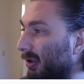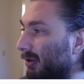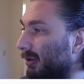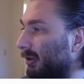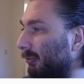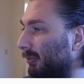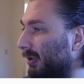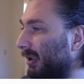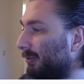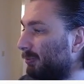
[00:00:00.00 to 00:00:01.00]
So
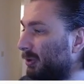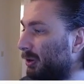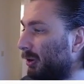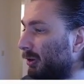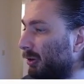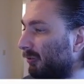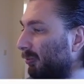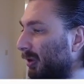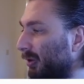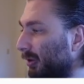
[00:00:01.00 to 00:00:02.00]
this should look
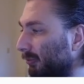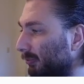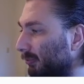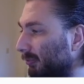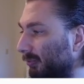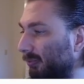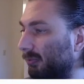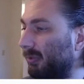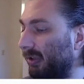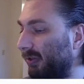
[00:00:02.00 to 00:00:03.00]
familiar.
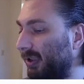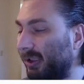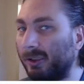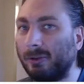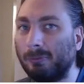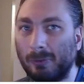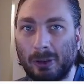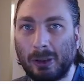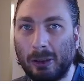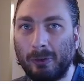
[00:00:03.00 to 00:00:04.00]
If it doesn't,
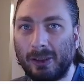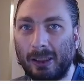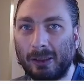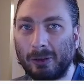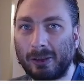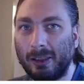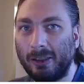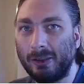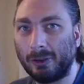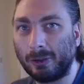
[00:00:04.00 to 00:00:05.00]
go and take a look
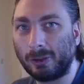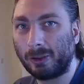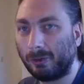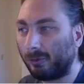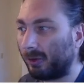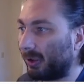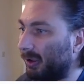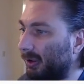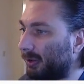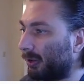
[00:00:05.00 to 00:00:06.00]
at your
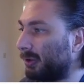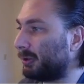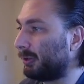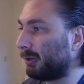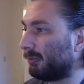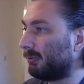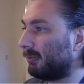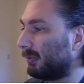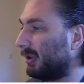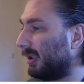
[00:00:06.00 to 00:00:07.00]
target shooter,
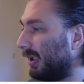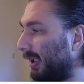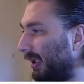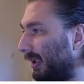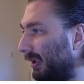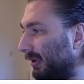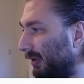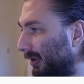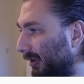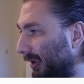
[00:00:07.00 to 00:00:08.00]
and
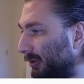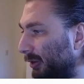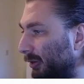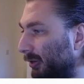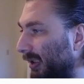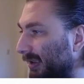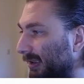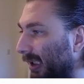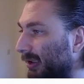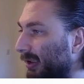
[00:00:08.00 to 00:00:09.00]
it should look
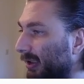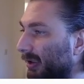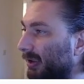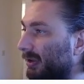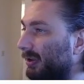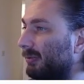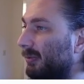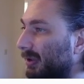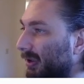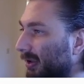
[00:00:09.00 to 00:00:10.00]
exactly like this,
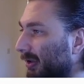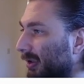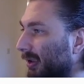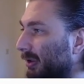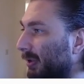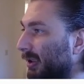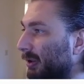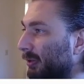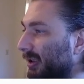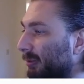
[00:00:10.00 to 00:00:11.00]
because we can
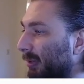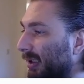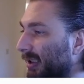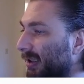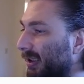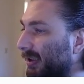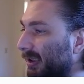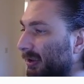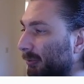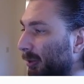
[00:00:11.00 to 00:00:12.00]
use this to make any kind of
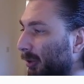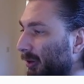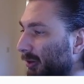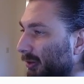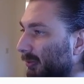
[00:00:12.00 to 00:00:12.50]
text that we want,